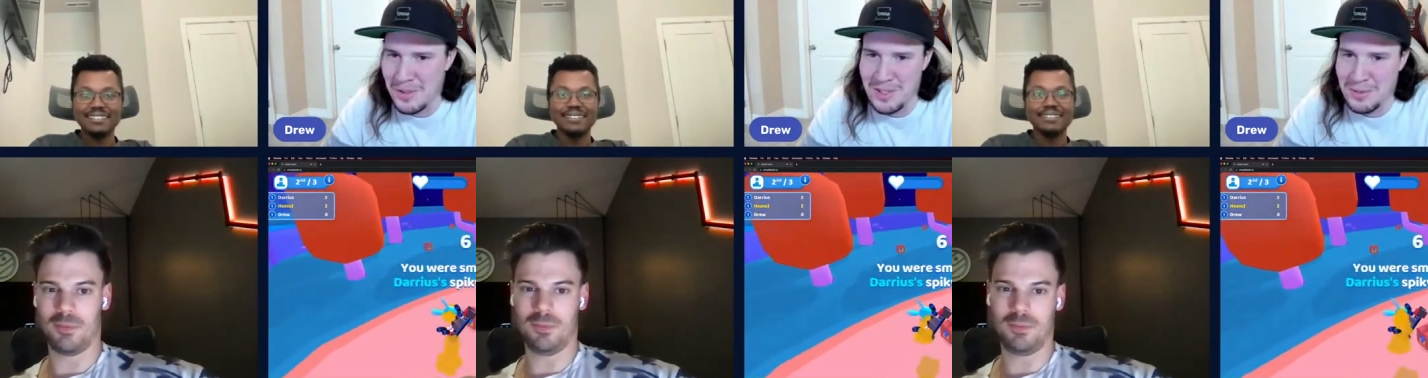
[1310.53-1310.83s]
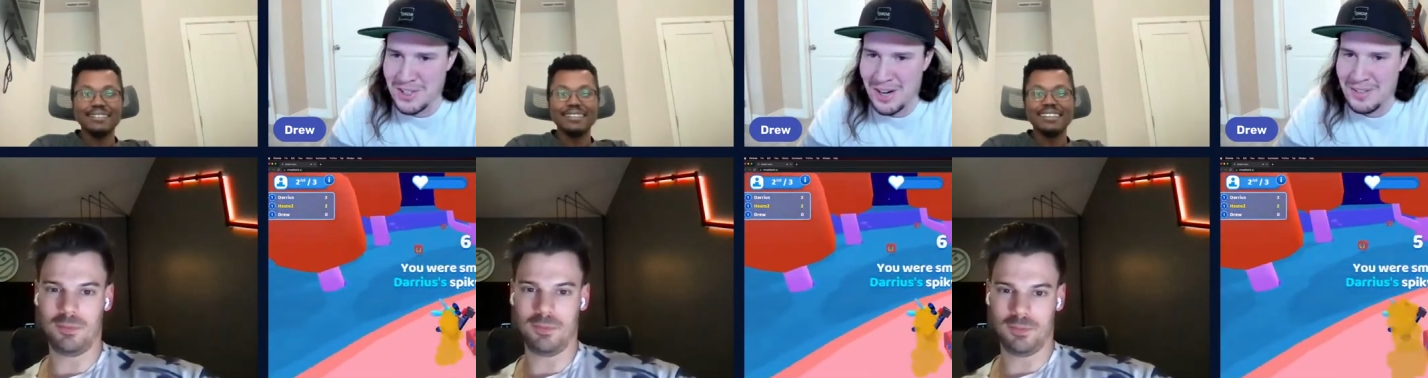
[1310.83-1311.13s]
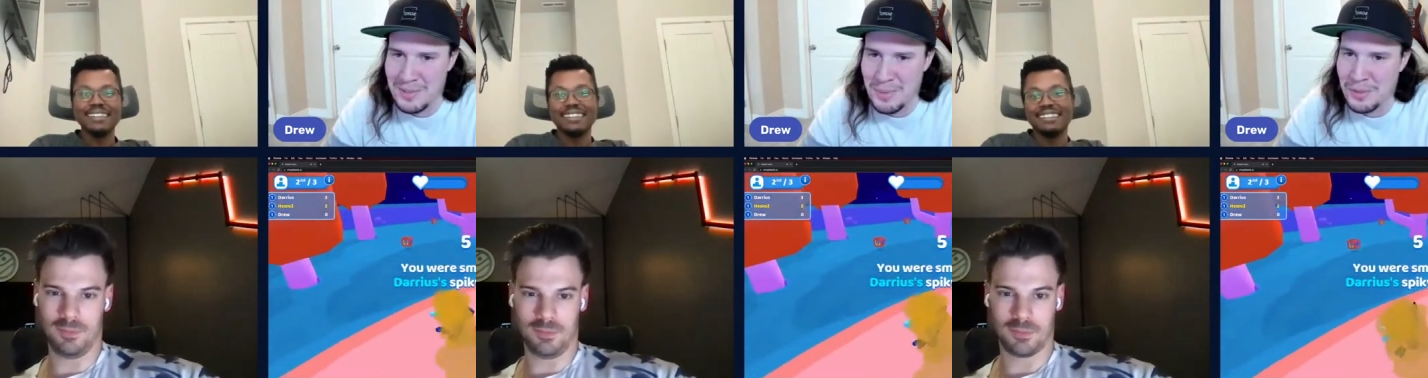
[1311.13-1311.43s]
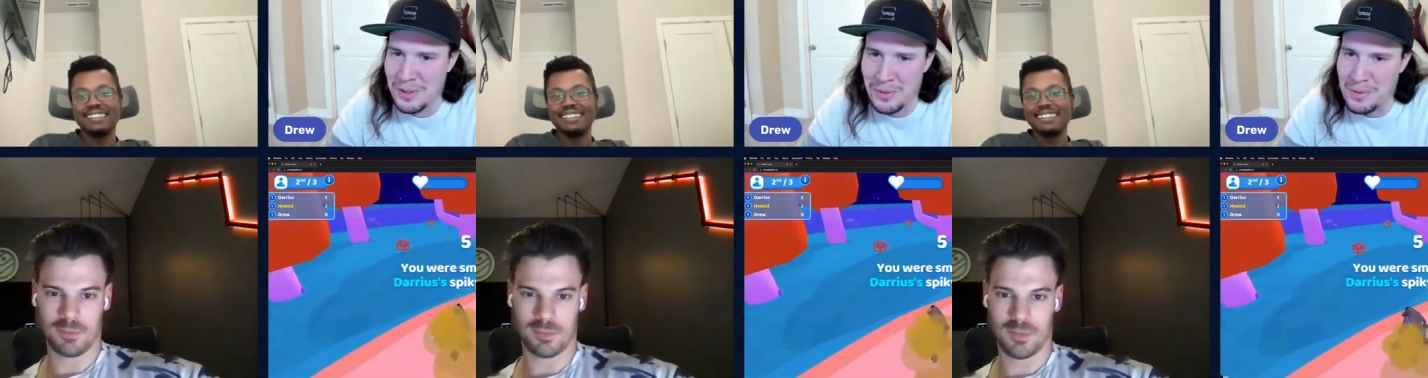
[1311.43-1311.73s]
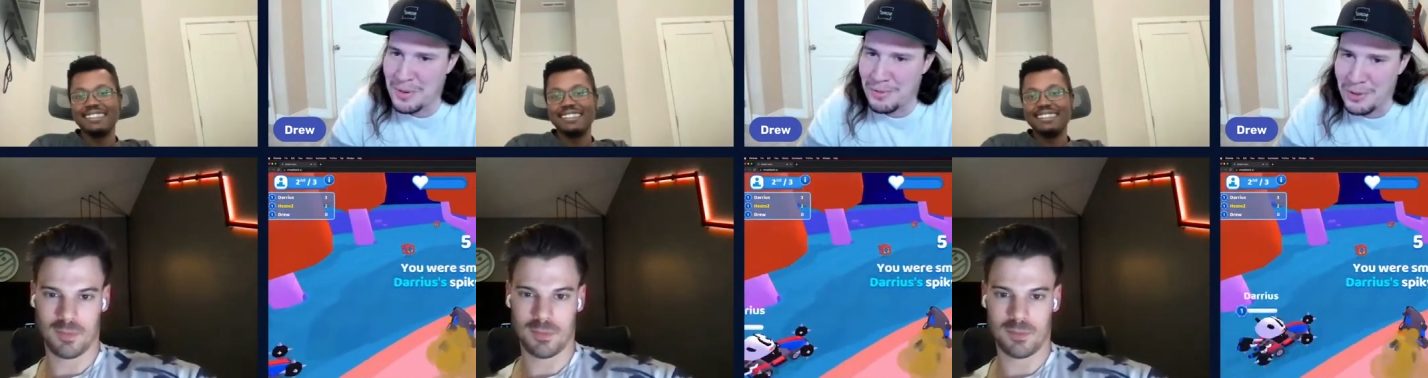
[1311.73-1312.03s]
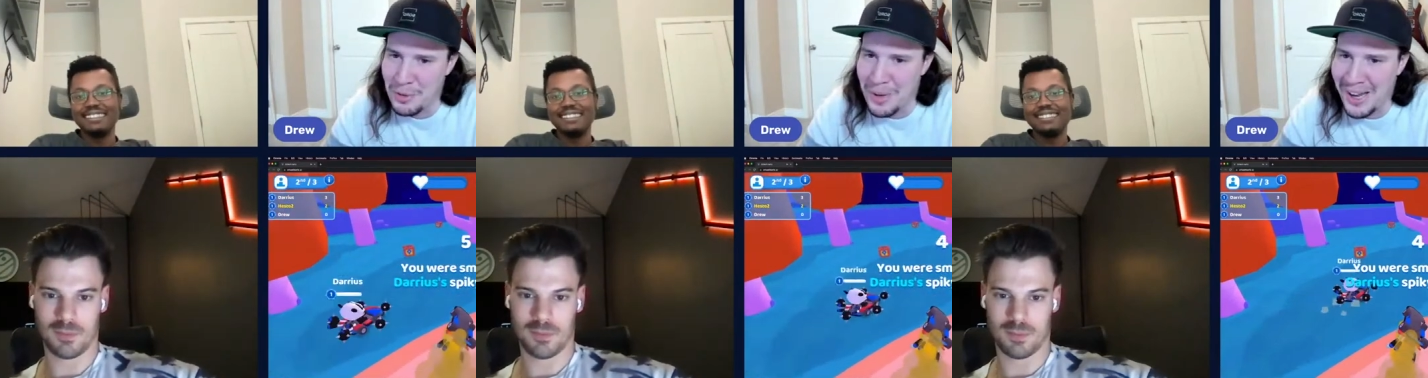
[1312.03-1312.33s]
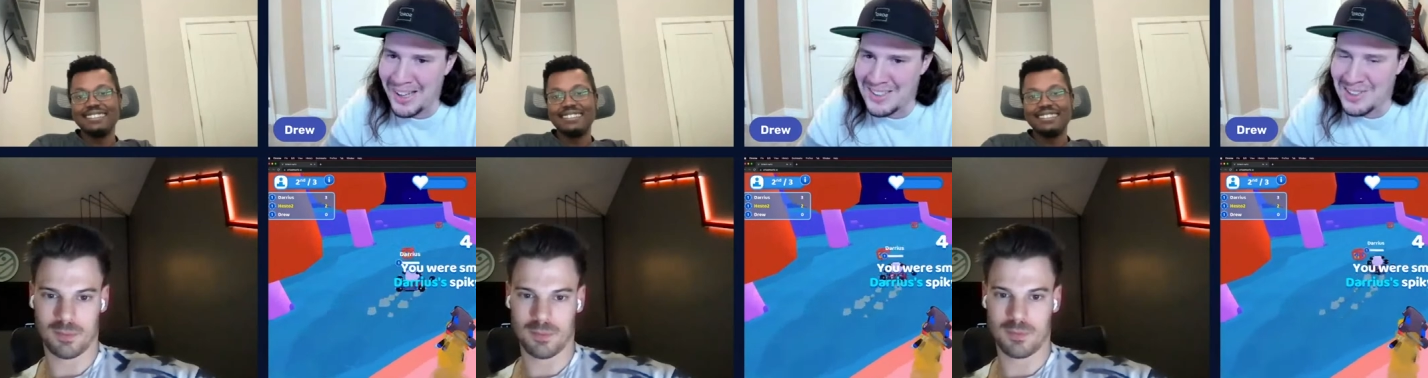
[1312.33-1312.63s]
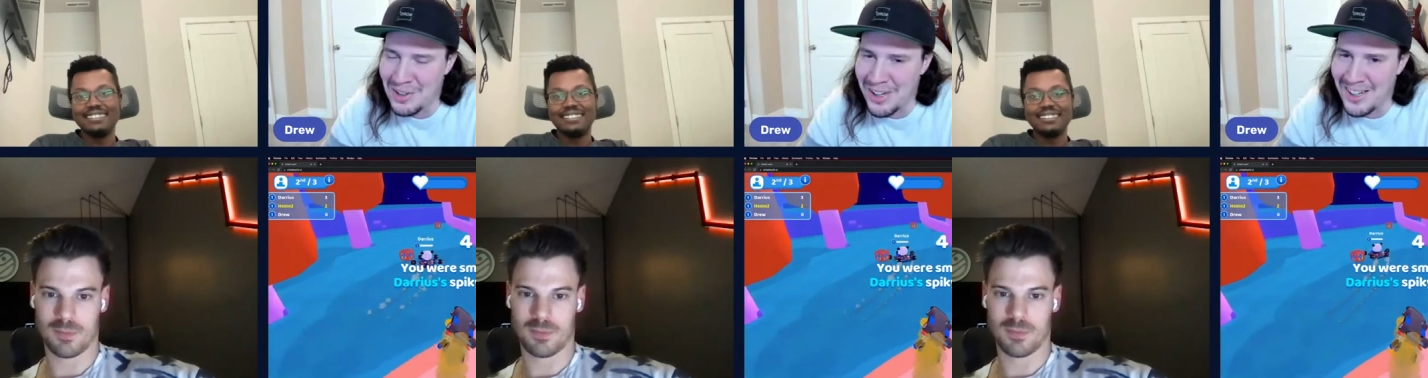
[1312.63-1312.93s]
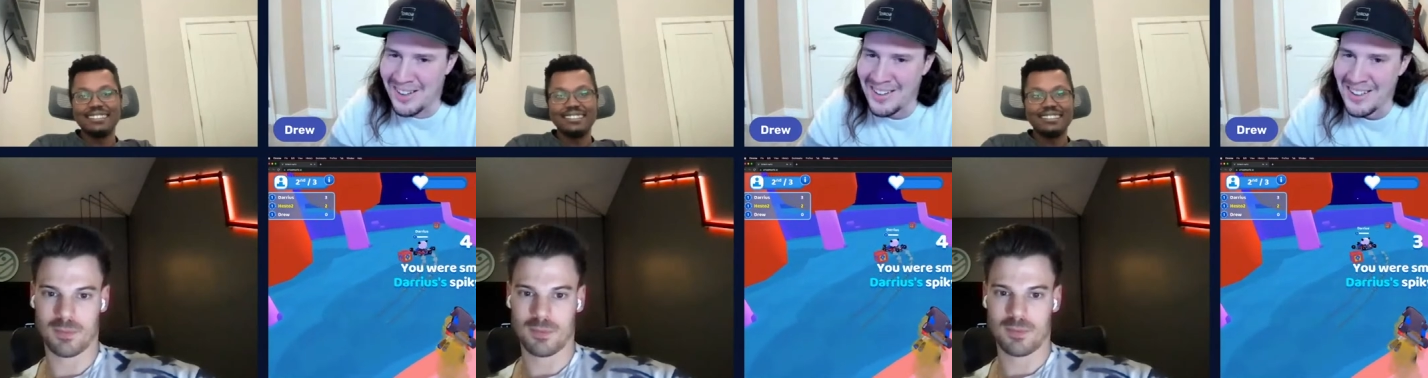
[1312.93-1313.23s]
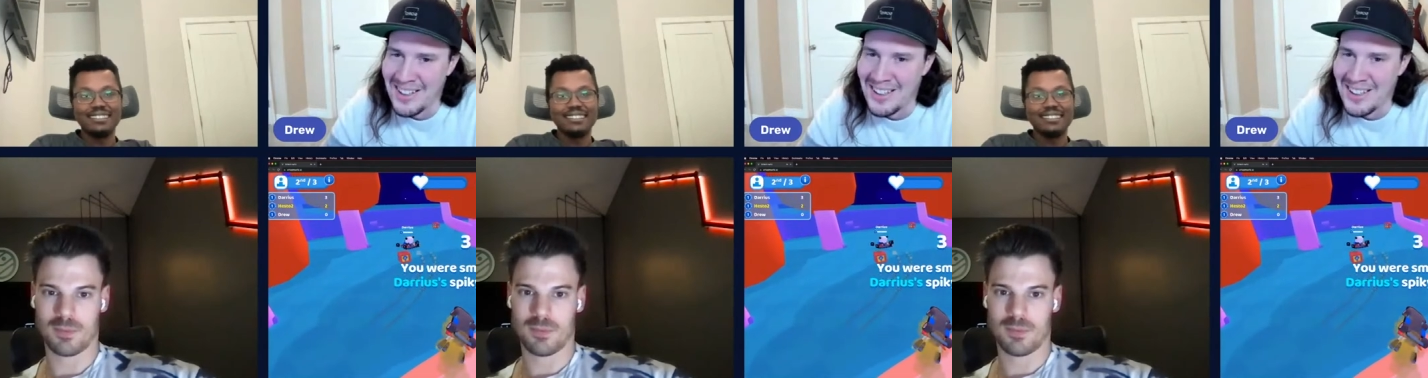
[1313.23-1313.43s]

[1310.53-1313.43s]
Speaker 1: spent so much time on this, but we don't want him to feel bad. So like,